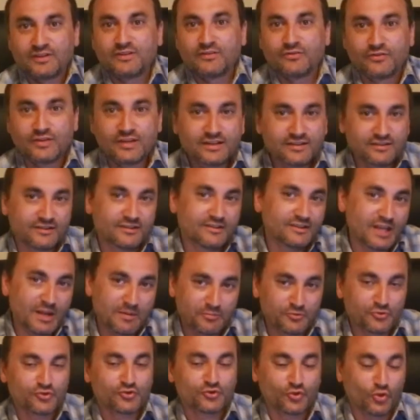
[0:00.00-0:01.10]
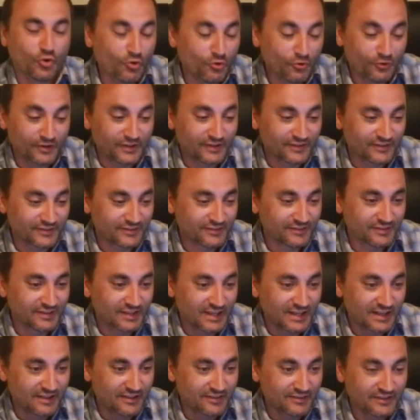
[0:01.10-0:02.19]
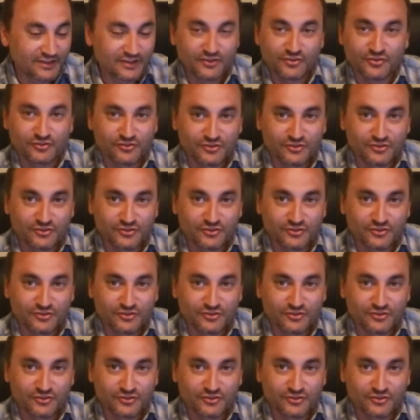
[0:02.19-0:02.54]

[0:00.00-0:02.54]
these are the type of stories that